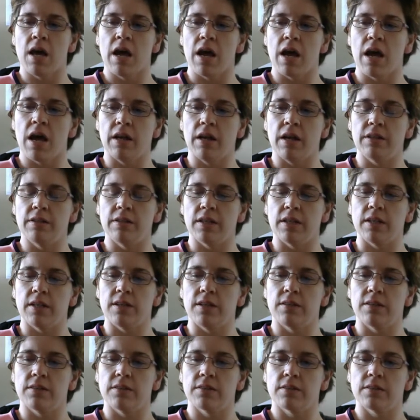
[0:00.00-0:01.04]
And
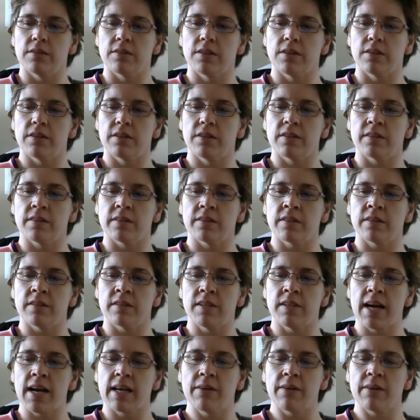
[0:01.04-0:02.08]
the
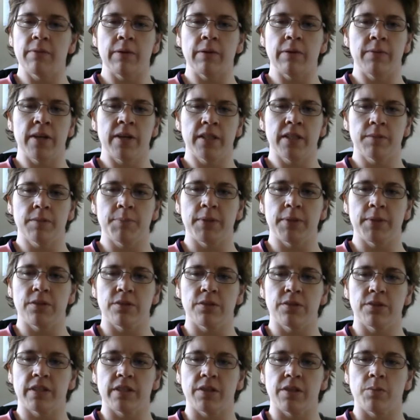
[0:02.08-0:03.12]
lack of
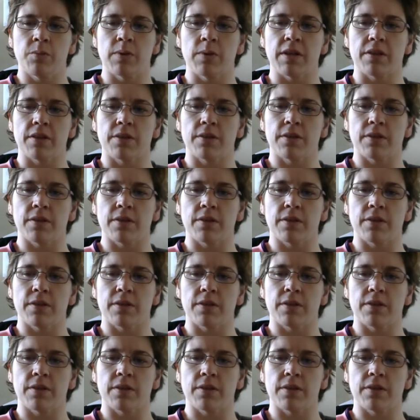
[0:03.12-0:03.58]
availability with